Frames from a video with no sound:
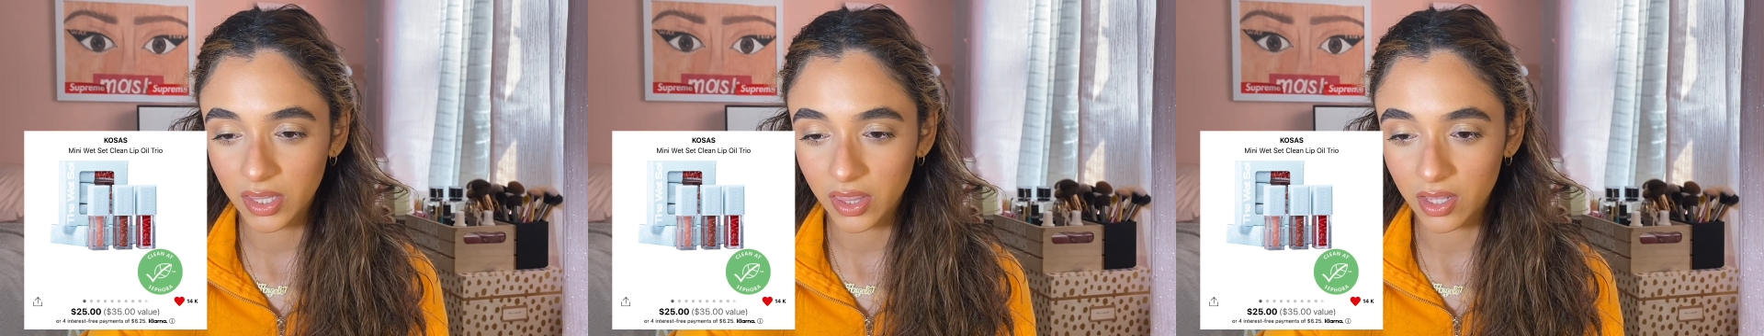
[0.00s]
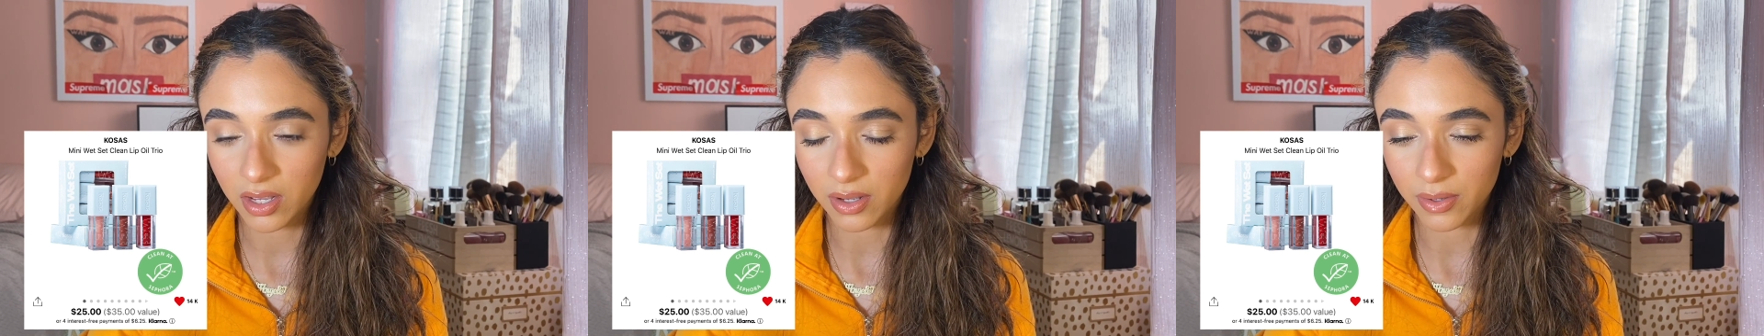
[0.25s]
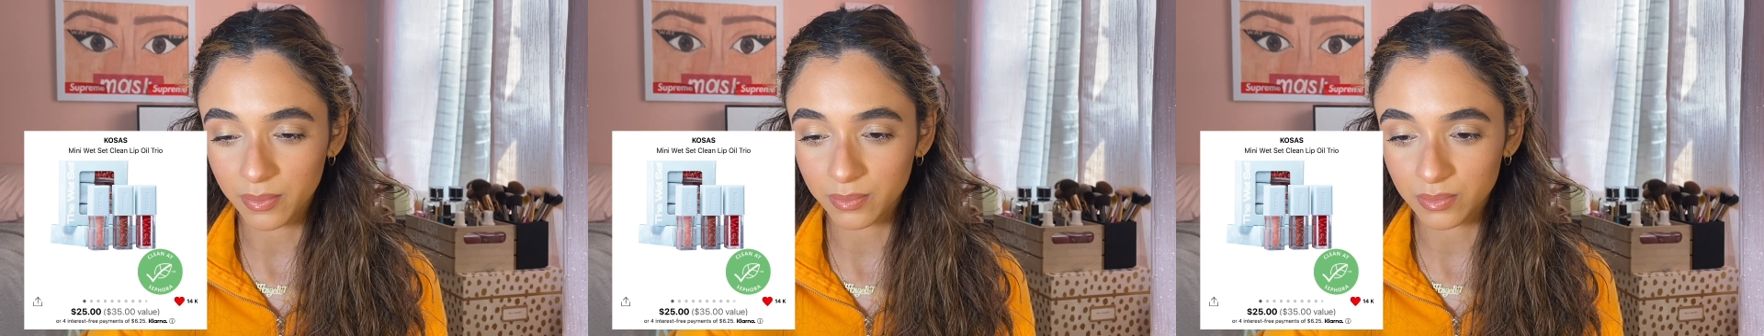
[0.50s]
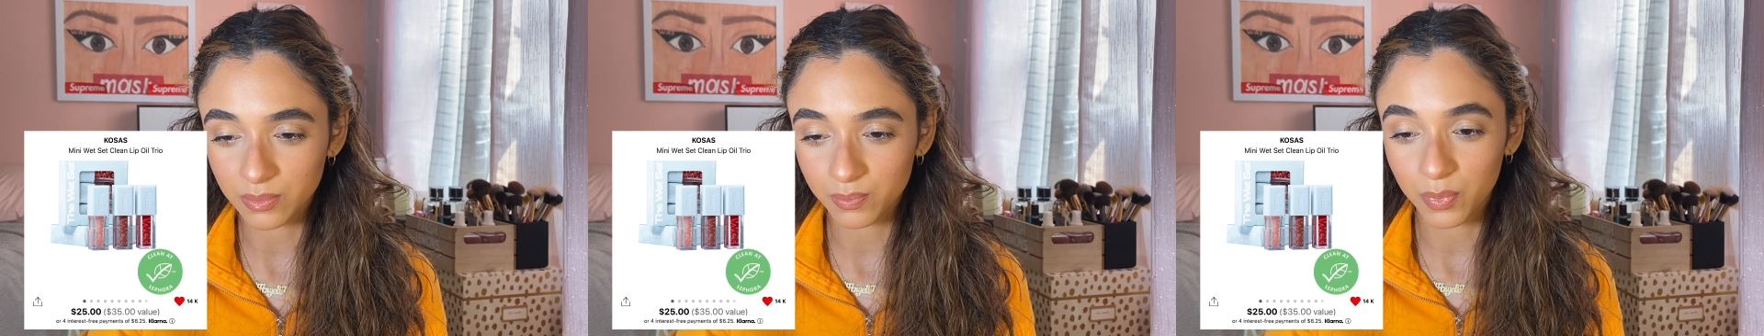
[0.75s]

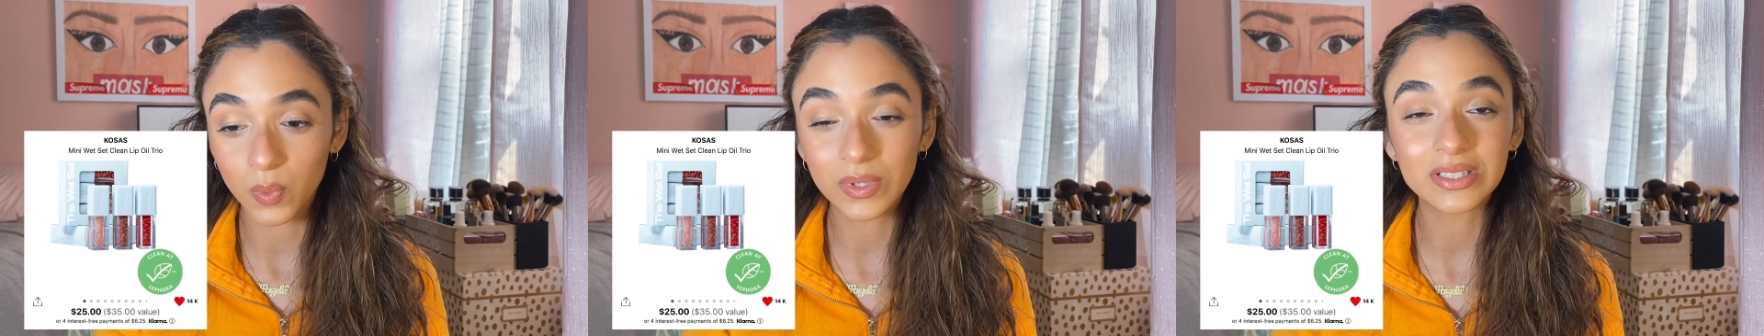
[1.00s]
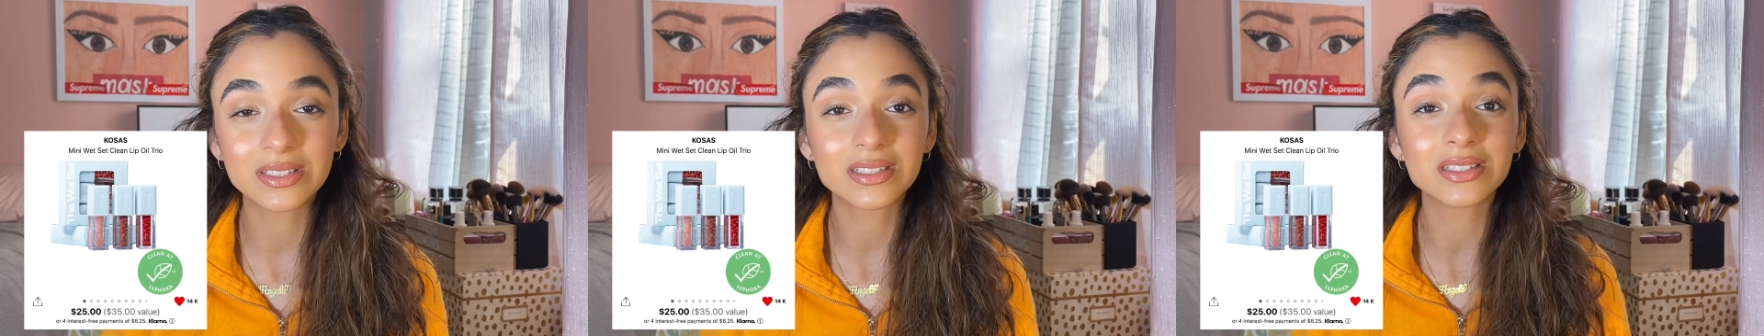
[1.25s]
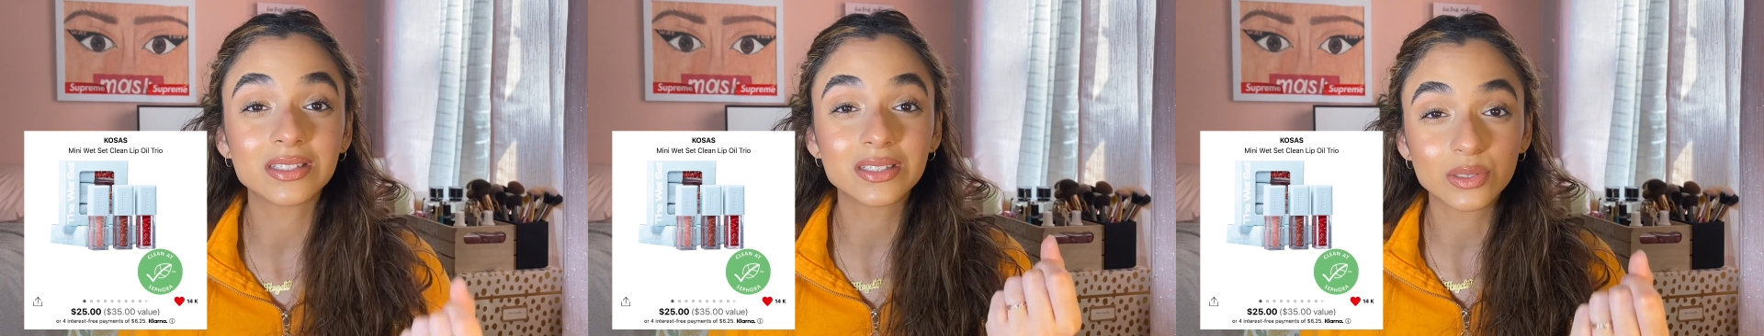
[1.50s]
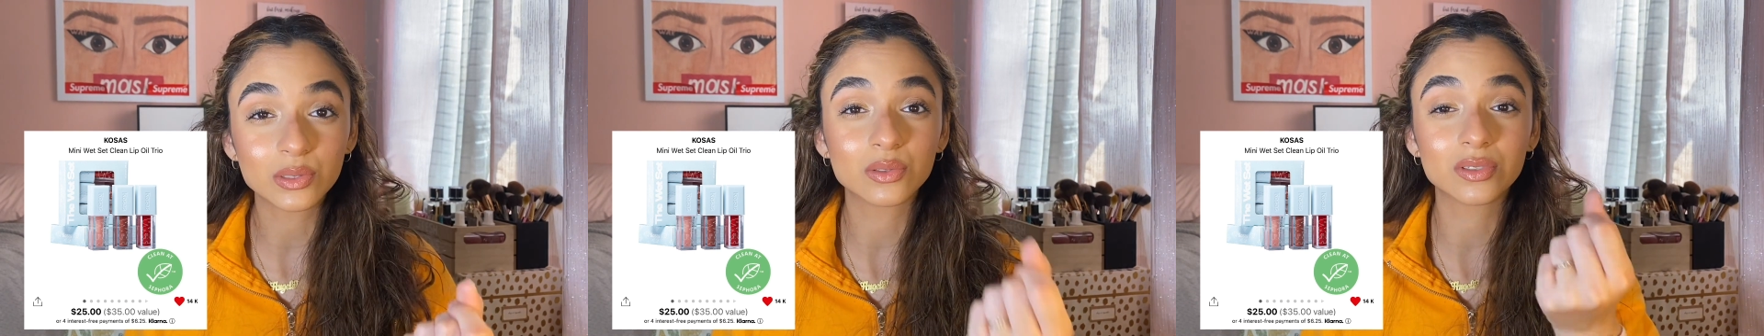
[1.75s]

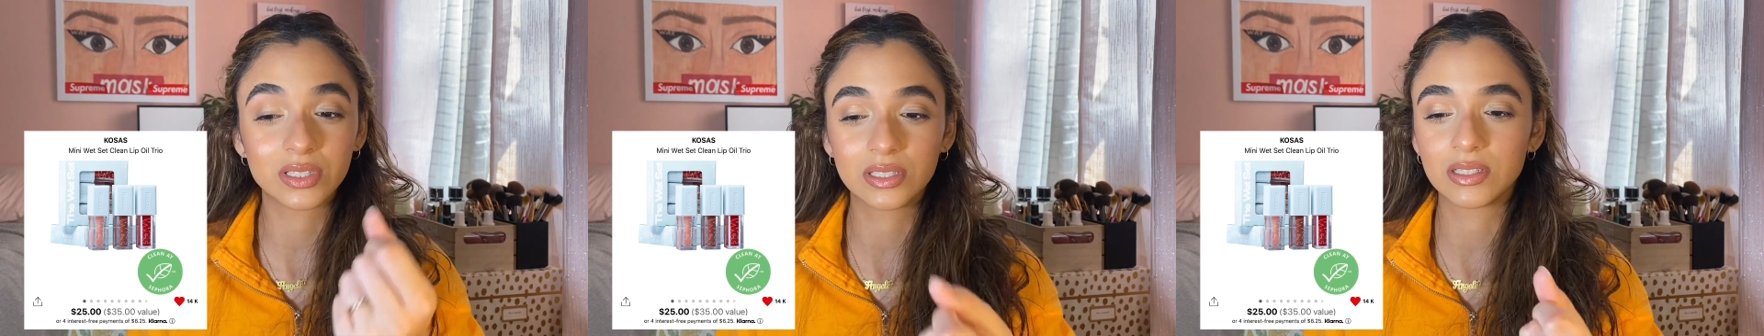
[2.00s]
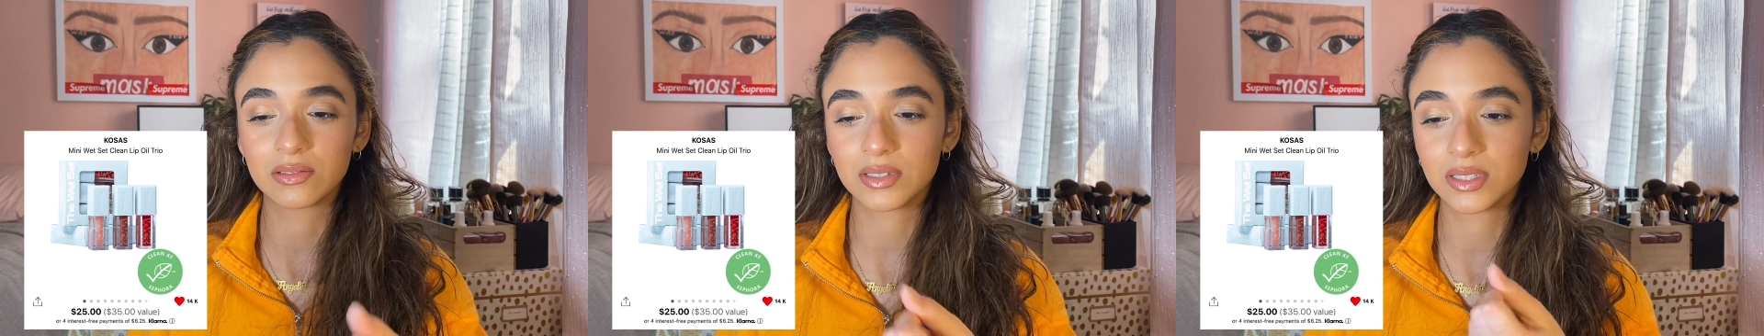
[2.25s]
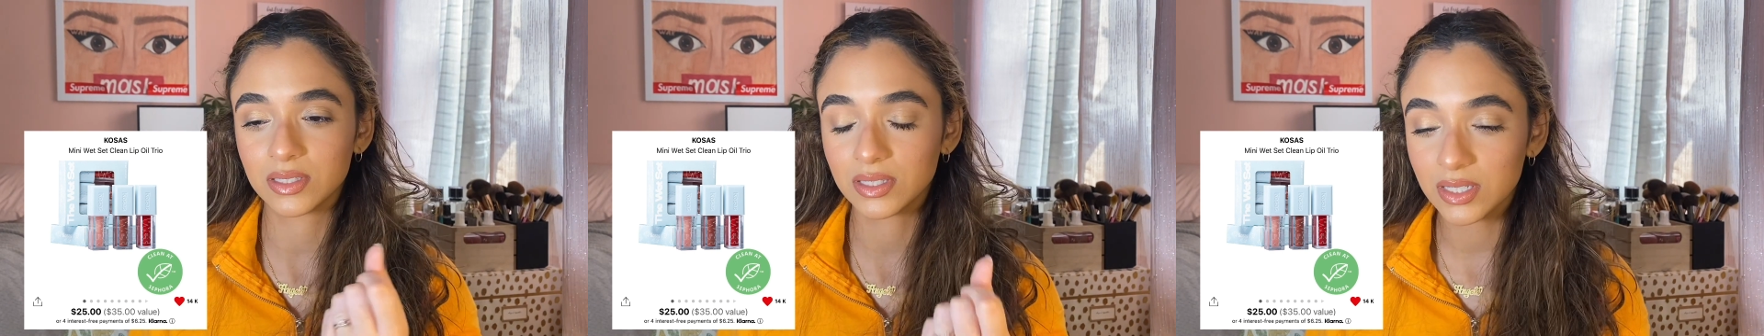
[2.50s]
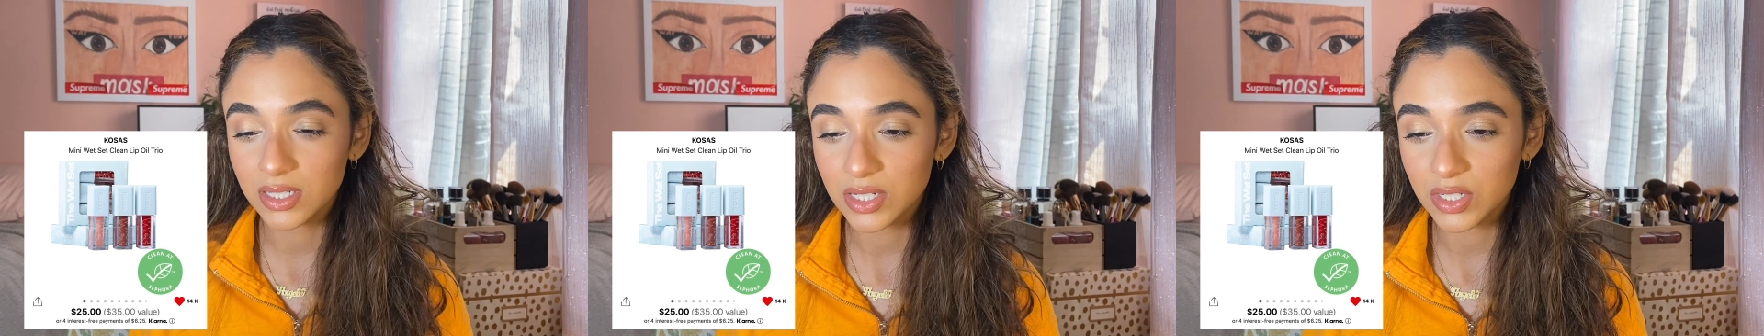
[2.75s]
0.06 ounces
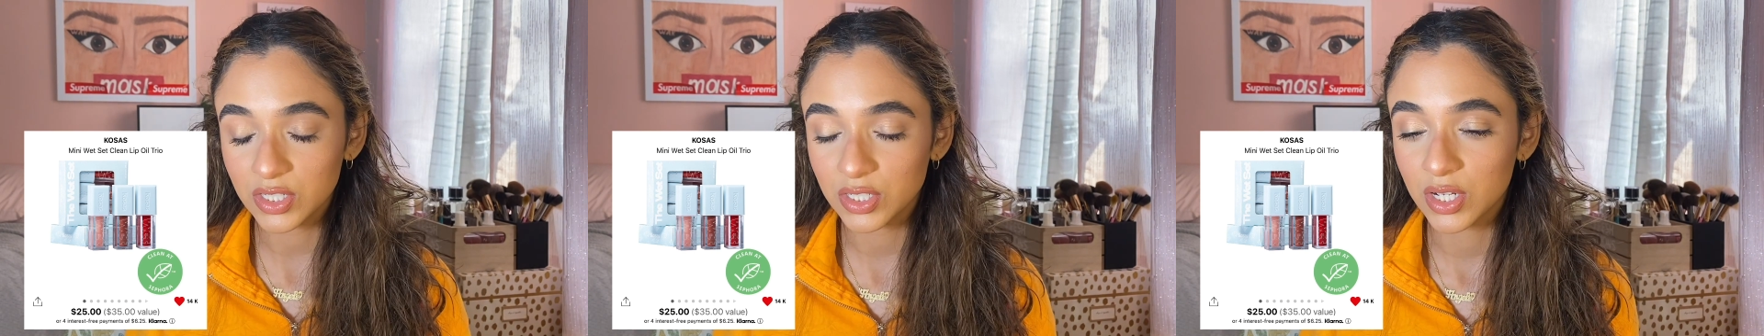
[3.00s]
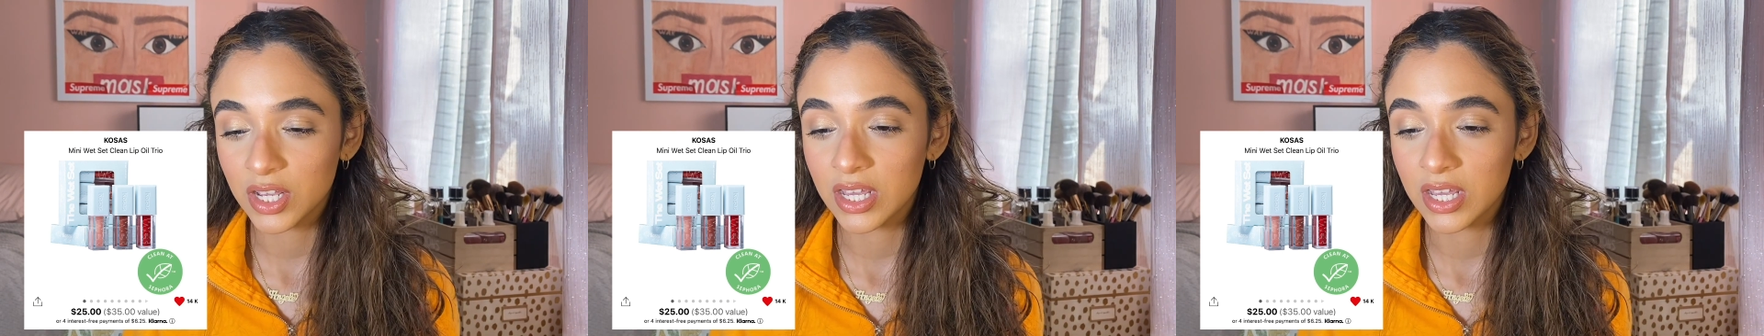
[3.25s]
each.